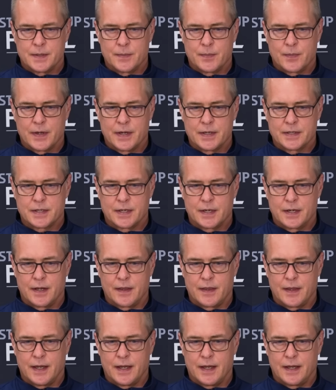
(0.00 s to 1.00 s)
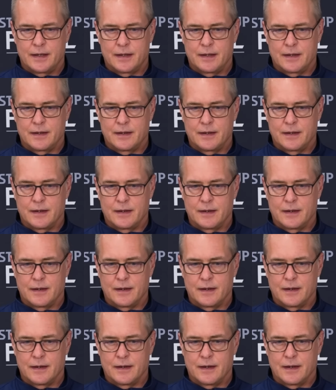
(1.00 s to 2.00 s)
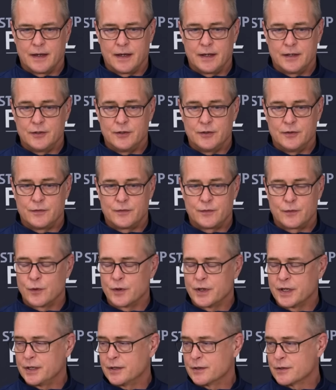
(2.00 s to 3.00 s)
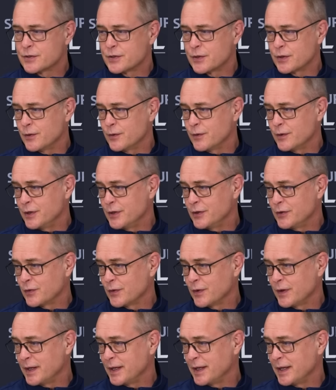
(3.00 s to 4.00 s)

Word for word: the president of that, I knew 40 years ago in Detroit.